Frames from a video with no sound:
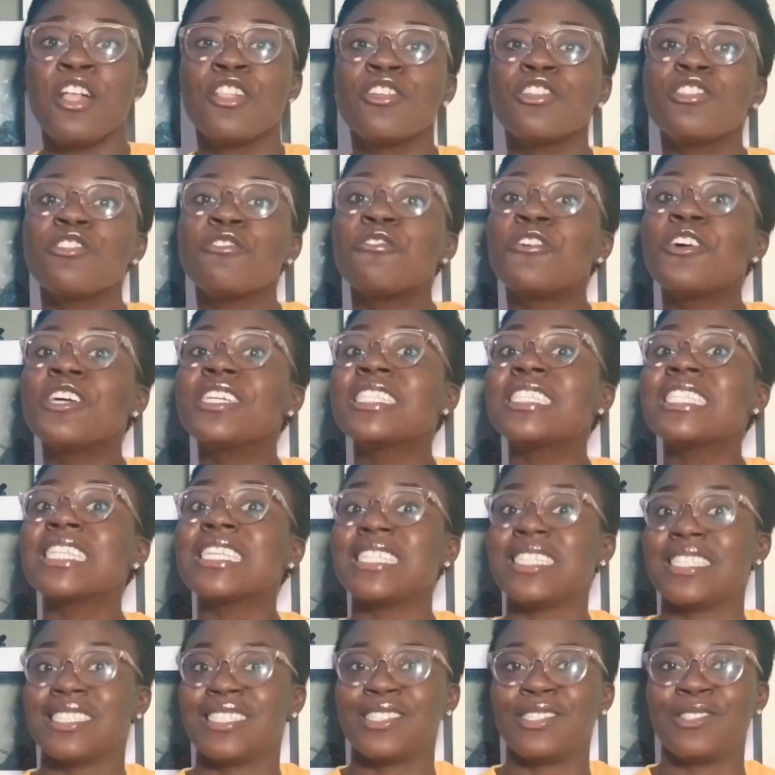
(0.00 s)
the first
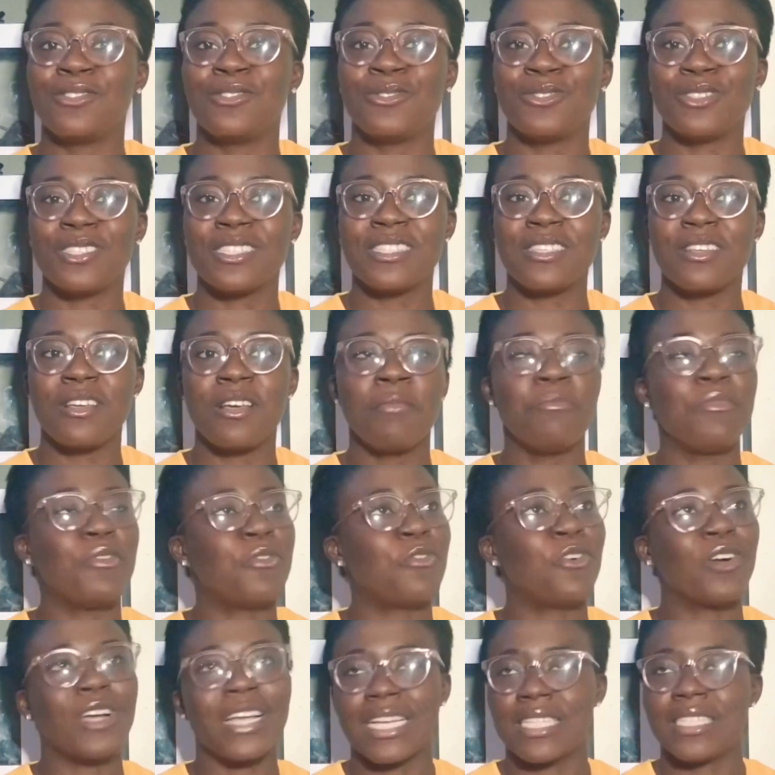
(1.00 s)
thing to note
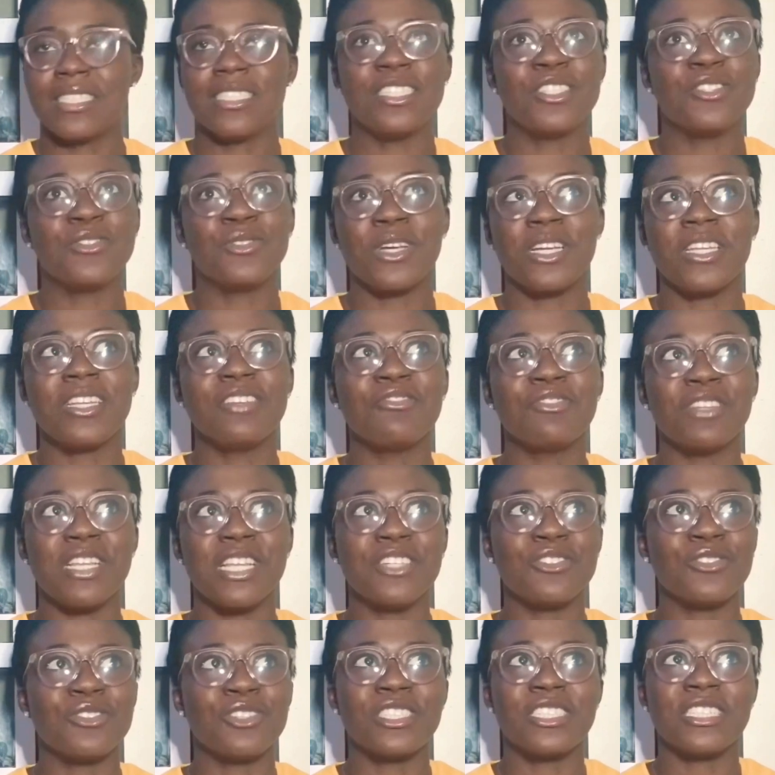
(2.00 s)
before getting into any
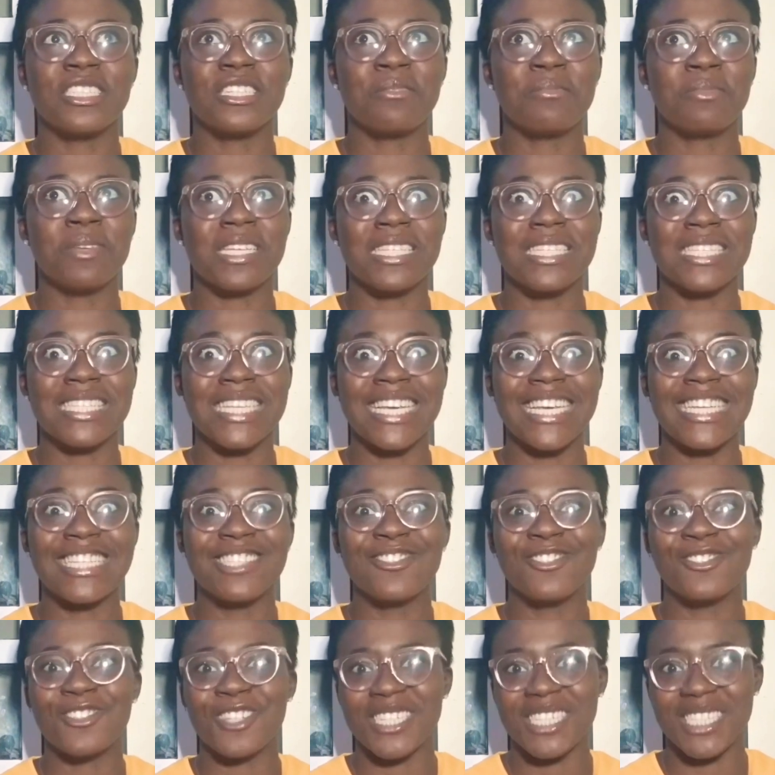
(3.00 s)
relationship is
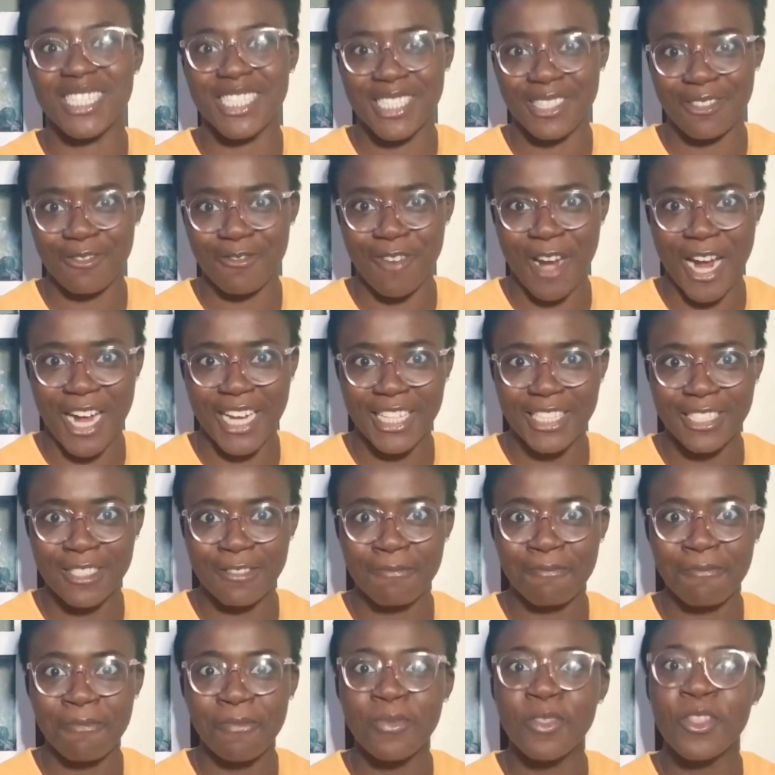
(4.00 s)
interest, right?
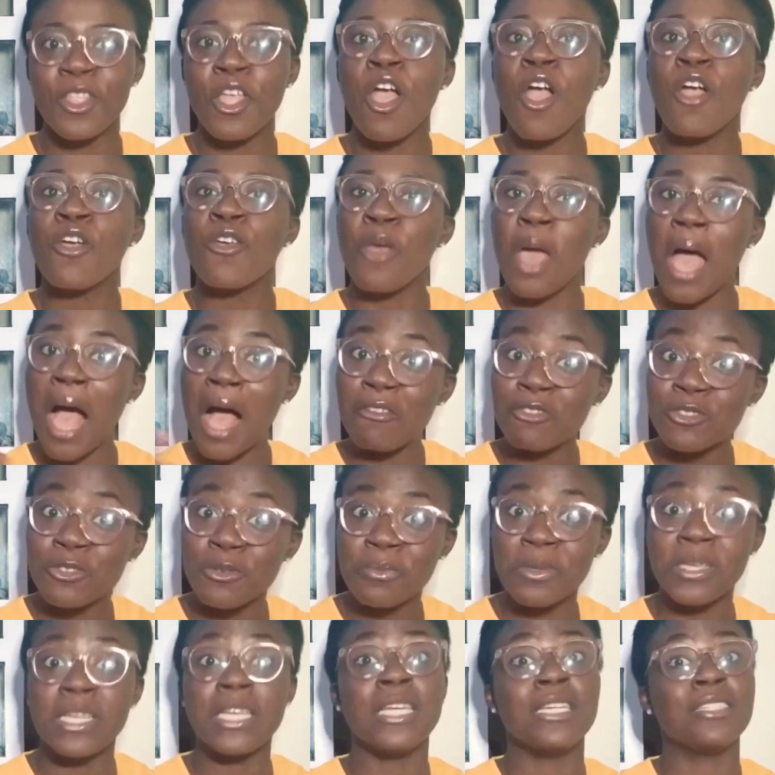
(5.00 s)
You have to
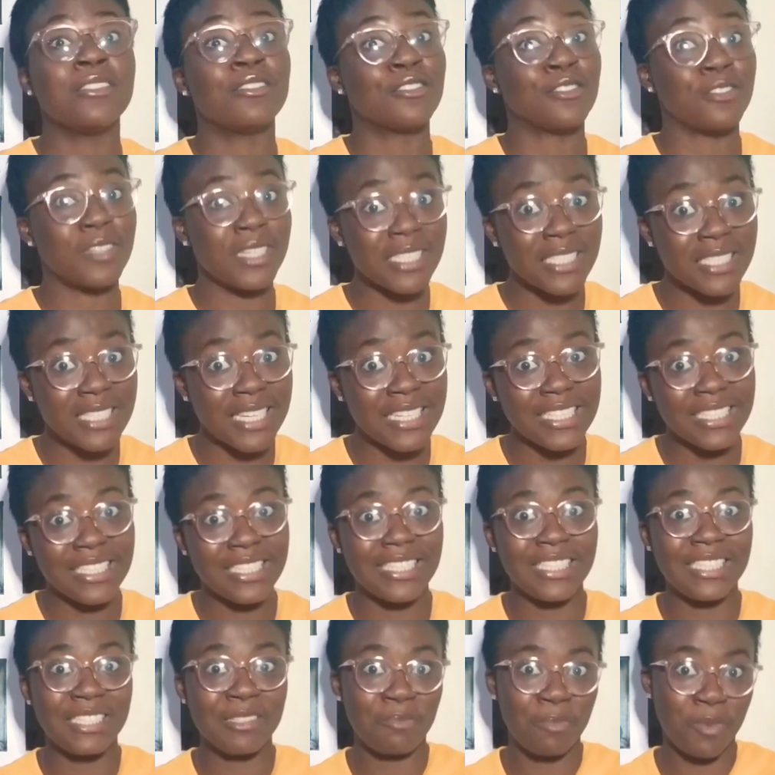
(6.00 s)
be interested in
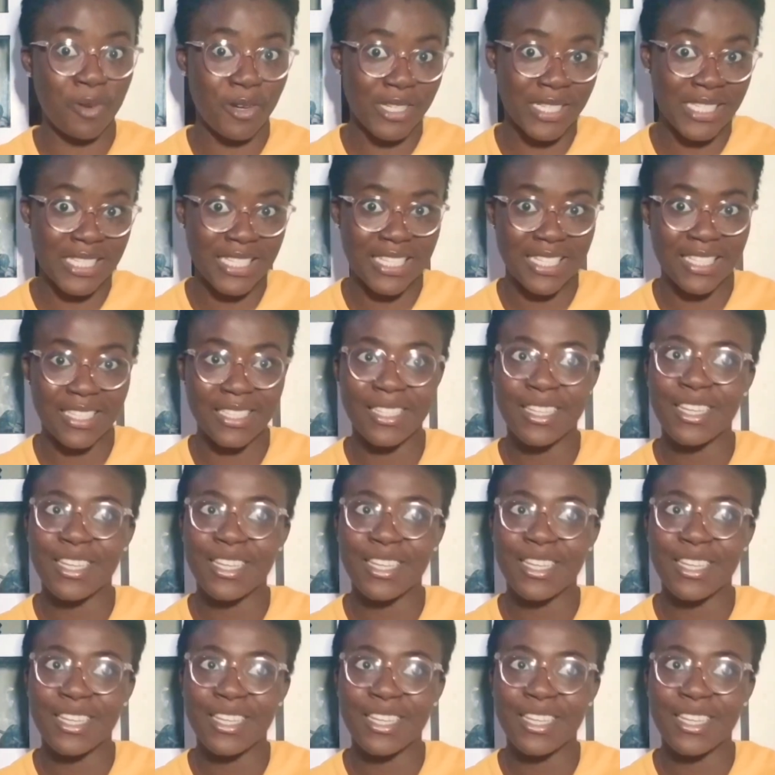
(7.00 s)
this person